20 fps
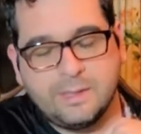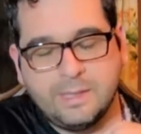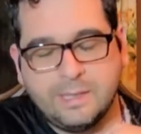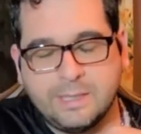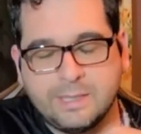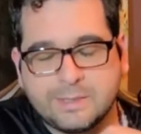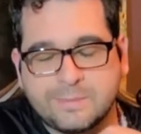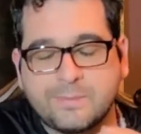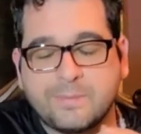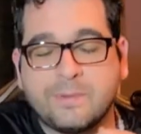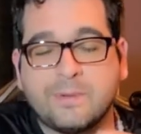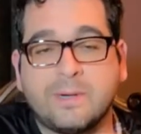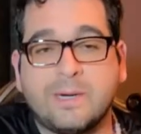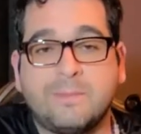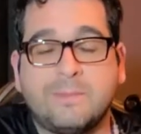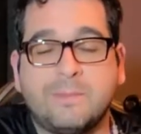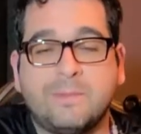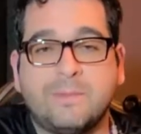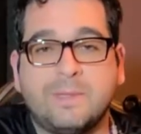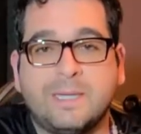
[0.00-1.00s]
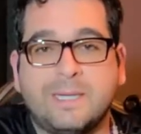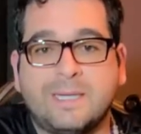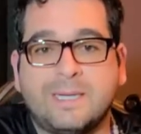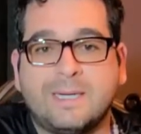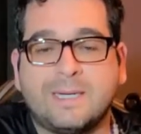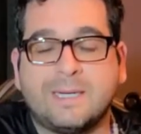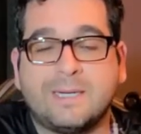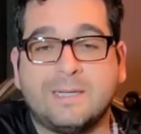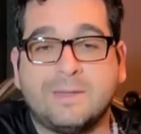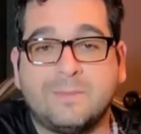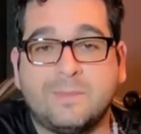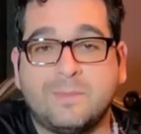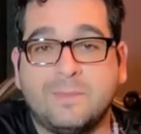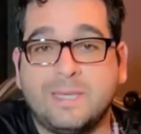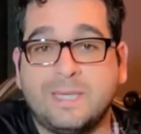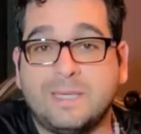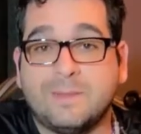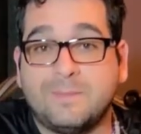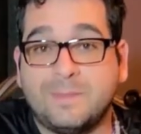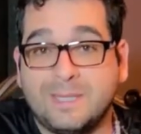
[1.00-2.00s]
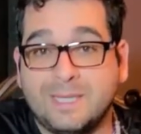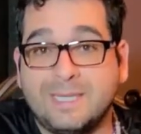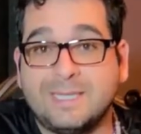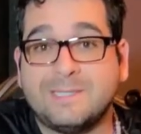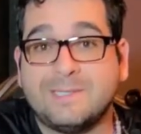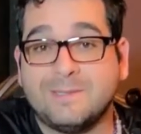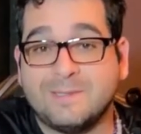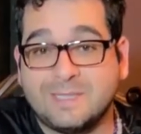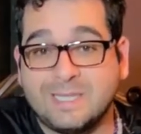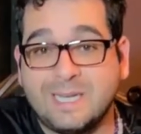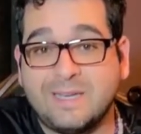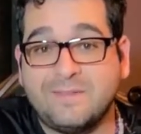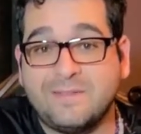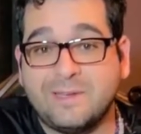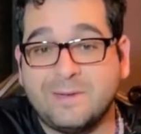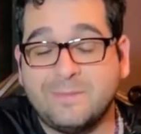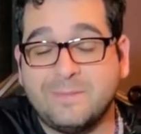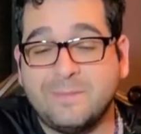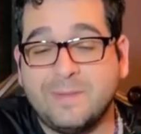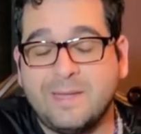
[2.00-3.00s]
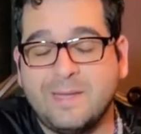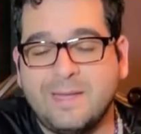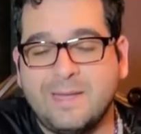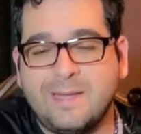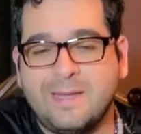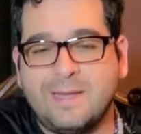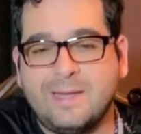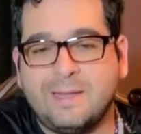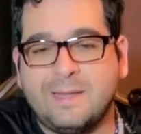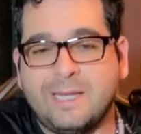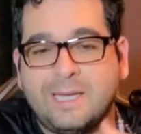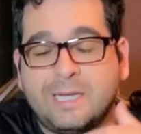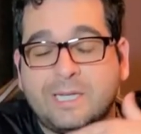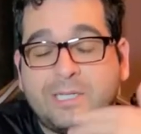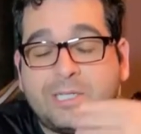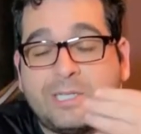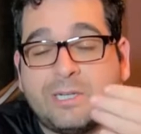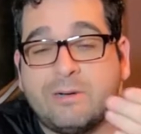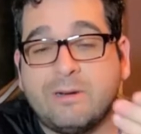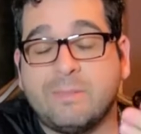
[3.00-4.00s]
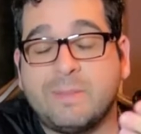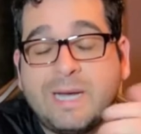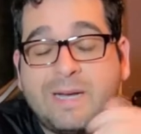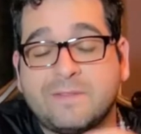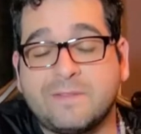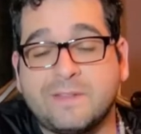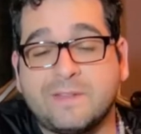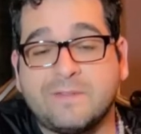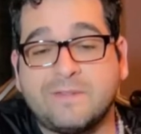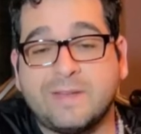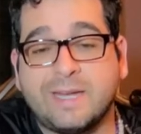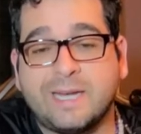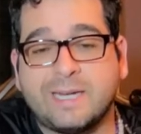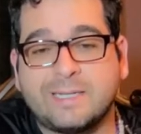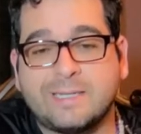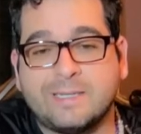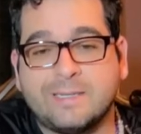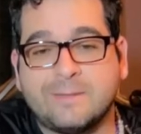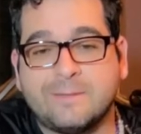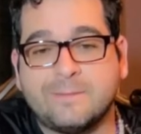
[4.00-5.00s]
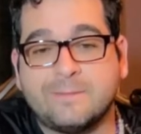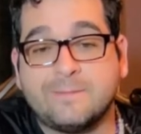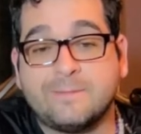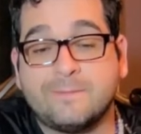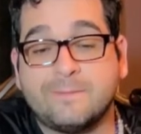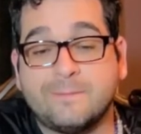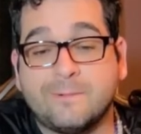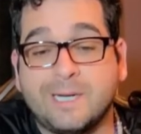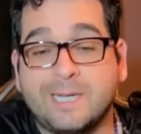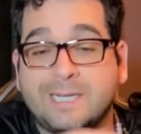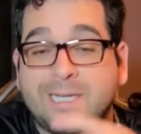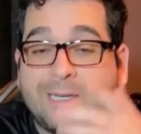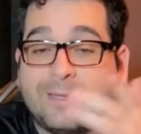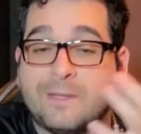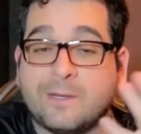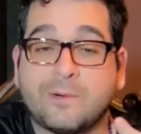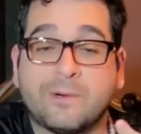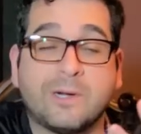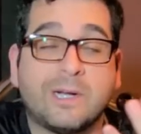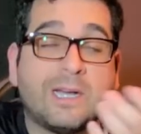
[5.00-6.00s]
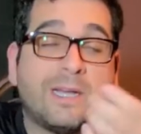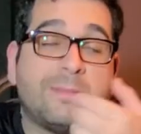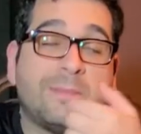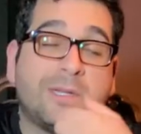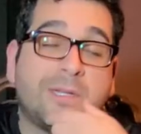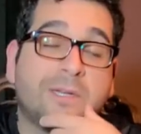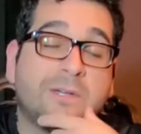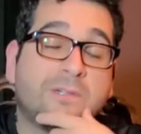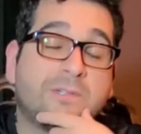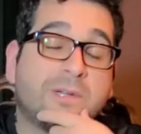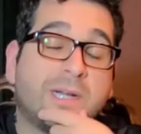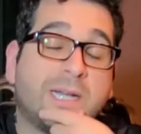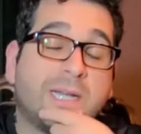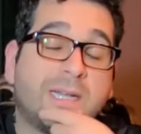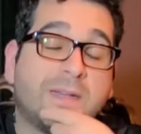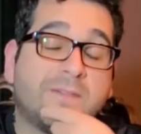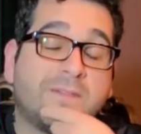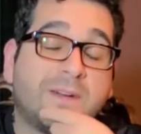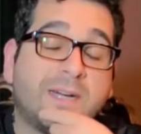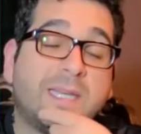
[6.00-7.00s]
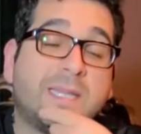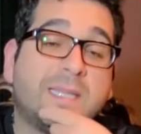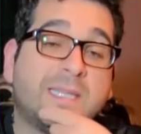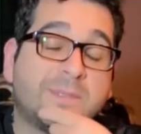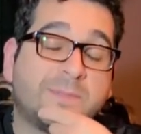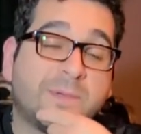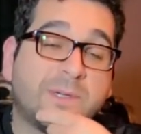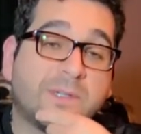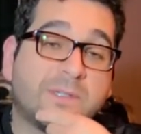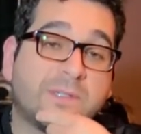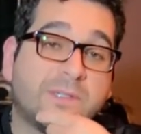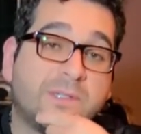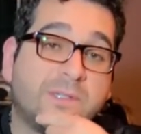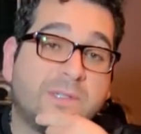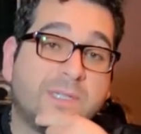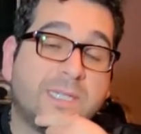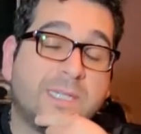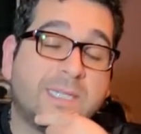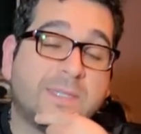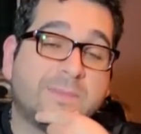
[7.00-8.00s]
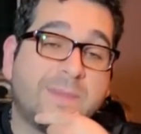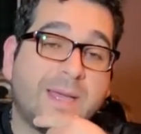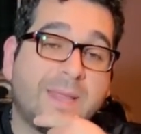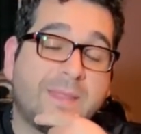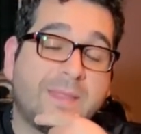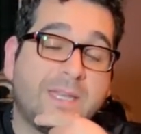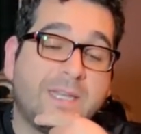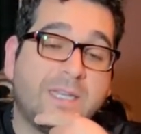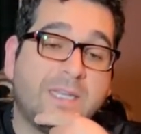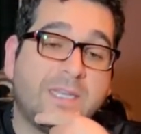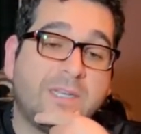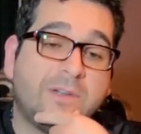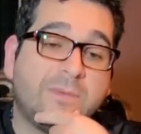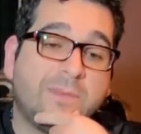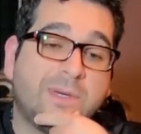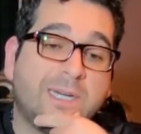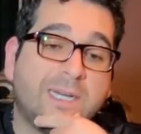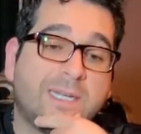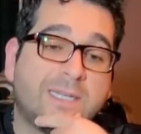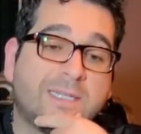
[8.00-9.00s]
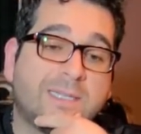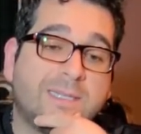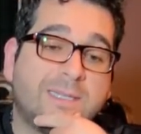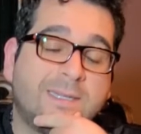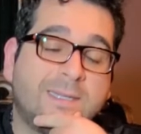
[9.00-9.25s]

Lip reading: it's probably not going to be the police who save you. They can show up after the fact and write down the crime and go try to find this person who did this bad thing to you, but